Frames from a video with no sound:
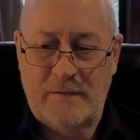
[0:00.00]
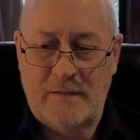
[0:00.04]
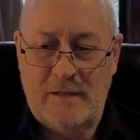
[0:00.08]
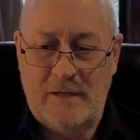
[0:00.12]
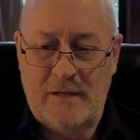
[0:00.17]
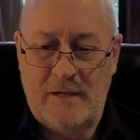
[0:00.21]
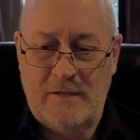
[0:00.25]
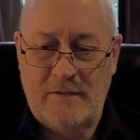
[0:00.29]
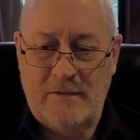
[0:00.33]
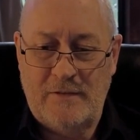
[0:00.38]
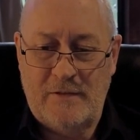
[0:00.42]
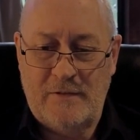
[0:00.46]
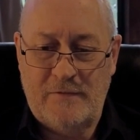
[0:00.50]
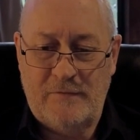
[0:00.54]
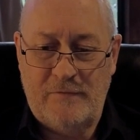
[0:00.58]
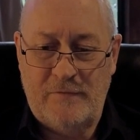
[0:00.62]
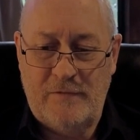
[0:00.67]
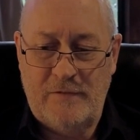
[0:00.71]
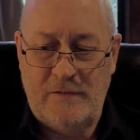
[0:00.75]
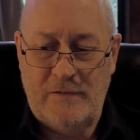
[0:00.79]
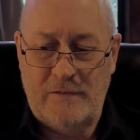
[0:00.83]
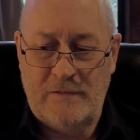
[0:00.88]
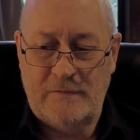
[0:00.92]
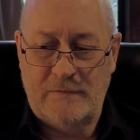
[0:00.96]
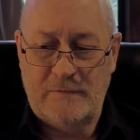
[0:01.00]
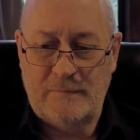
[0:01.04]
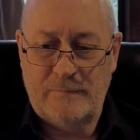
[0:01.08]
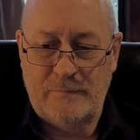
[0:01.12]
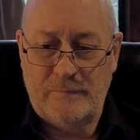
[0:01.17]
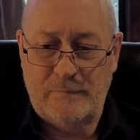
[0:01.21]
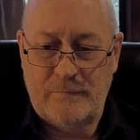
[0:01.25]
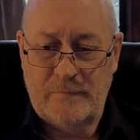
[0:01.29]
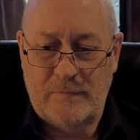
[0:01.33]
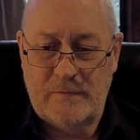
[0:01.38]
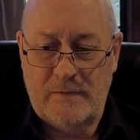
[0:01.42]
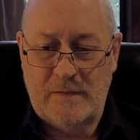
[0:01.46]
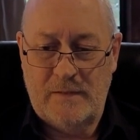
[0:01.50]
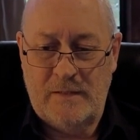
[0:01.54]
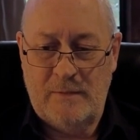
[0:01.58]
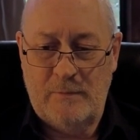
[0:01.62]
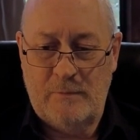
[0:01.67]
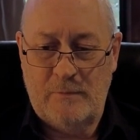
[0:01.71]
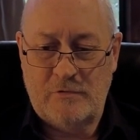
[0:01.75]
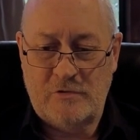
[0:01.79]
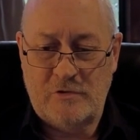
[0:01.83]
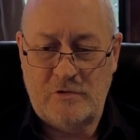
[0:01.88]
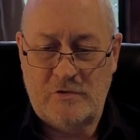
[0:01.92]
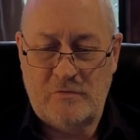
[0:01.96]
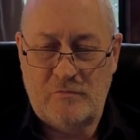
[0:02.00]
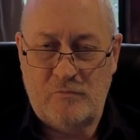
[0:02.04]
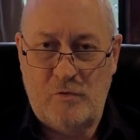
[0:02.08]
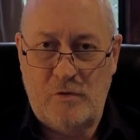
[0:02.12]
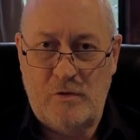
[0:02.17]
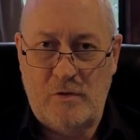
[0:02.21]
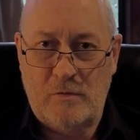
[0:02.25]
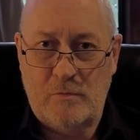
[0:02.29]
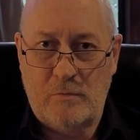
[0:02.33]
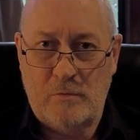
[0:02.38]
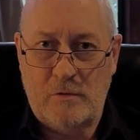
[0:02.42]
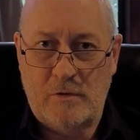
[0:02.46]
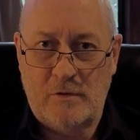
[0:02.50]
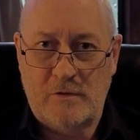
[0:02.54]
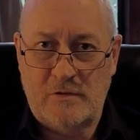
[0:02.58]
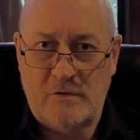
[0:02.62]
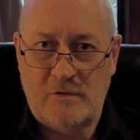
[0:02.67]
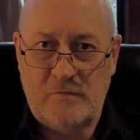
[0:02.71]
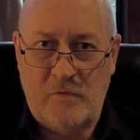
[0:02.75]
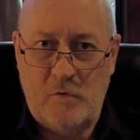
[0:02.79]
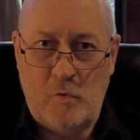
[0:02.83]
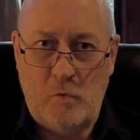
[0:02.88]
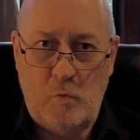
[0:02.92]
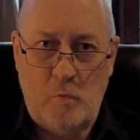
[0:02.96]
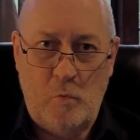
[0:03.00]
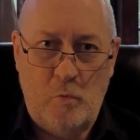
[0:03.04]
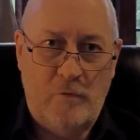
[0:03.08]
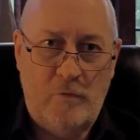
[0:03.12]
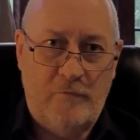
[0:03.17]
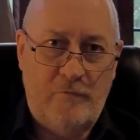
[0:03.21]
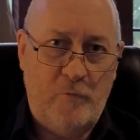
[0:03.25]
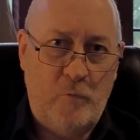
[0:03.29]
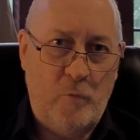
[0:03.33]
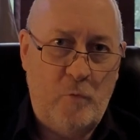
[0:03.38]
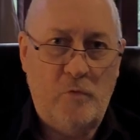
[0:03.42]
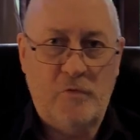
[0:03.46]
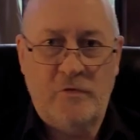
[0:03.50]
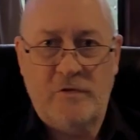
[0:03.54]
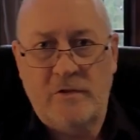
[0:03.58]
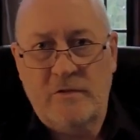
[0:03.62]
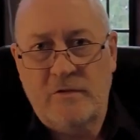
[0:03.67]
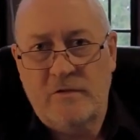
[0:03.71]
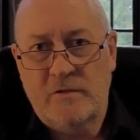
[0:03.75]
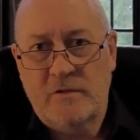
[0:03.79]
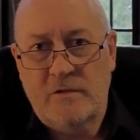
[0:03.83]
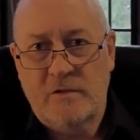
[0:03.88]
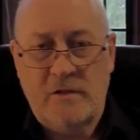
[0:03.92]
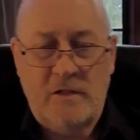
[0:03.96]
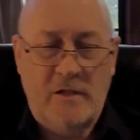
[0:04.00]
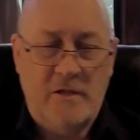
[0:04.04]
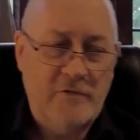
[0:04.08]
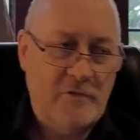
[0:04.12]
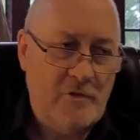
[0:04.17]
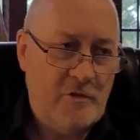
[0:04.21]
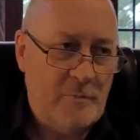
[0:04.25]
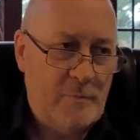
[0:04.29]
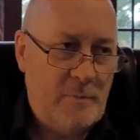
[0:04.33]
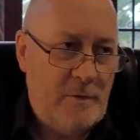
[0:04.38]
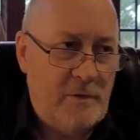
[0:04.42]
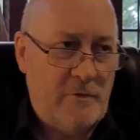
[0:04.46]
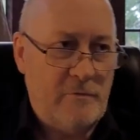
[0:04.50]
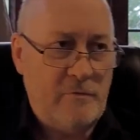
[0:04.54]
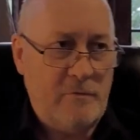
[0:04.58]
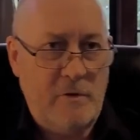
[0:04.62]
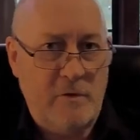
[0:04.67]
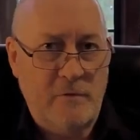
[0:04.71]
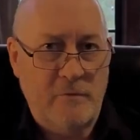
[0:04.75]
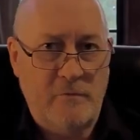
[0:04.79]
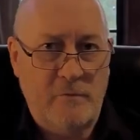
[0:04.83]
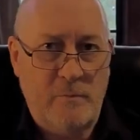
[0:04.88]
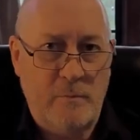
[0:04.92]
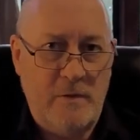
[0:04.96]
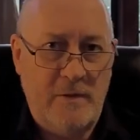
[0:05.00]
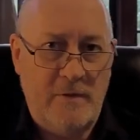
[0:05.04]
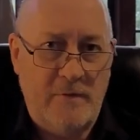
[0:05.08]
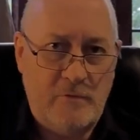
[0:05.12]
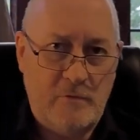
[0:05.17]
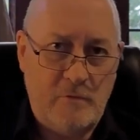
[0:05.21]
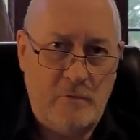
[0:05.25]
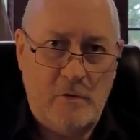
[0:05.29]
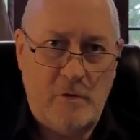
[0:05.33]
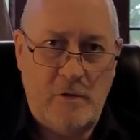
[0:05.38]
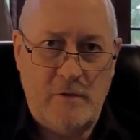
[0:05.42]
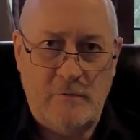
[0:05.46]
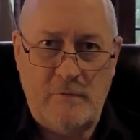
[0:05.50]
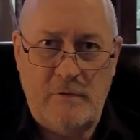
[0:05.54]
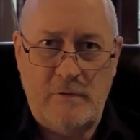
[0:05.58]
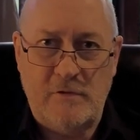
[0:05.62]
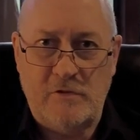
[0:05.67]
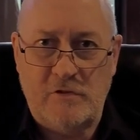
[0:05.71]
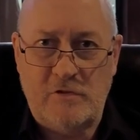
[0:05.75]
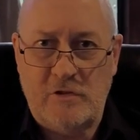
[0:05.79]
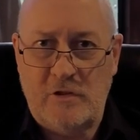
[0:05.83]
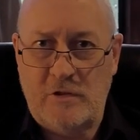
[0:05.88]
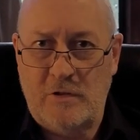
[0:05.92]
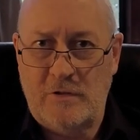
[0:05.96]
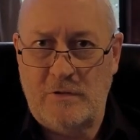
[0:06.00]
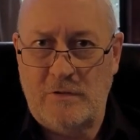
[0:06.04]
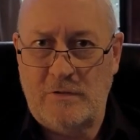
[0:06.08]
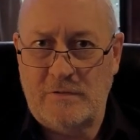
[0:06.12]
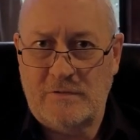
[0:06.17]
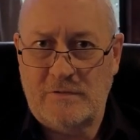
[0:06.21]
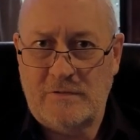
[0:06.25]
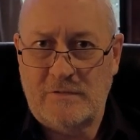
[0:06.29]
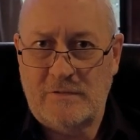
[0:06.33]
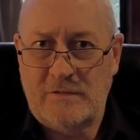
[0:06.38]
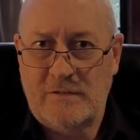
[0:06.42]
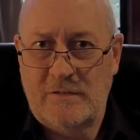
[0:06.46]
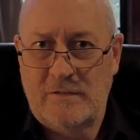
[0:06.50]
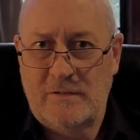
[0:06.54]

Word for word: I had that feeling. It was just real. I just felt all the forces that was being thrown from left to right around the turns.